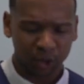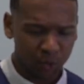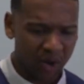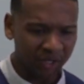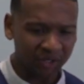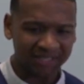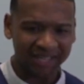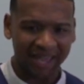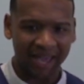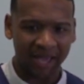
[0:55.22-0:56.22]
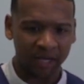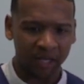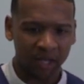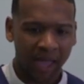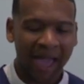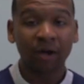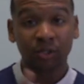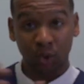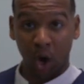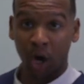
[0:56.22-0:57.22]
You understand how
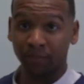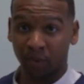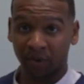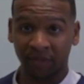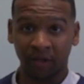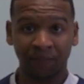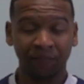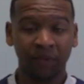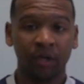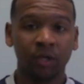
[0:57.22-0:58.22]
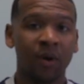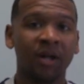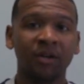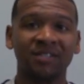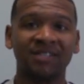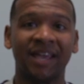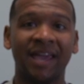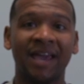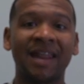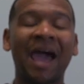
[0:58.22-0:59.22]
to onboard them. You
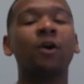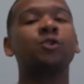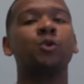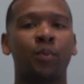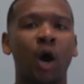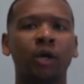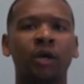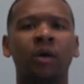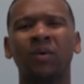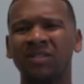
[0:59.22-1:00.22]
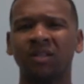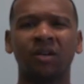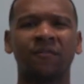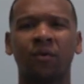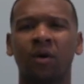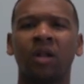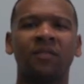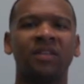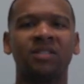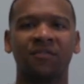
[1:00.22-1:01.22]
understand how to partner and what to look for, all
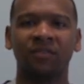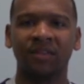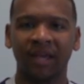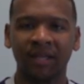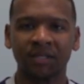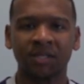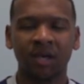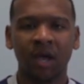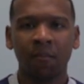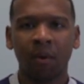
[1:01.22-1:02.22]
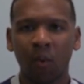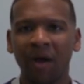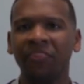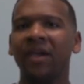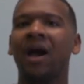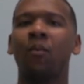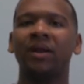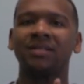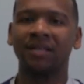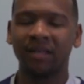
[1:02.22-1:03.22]
of these different things. But one thing I
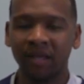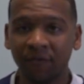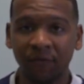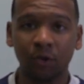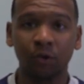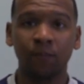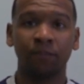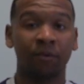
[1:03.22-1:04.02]
wanted to give you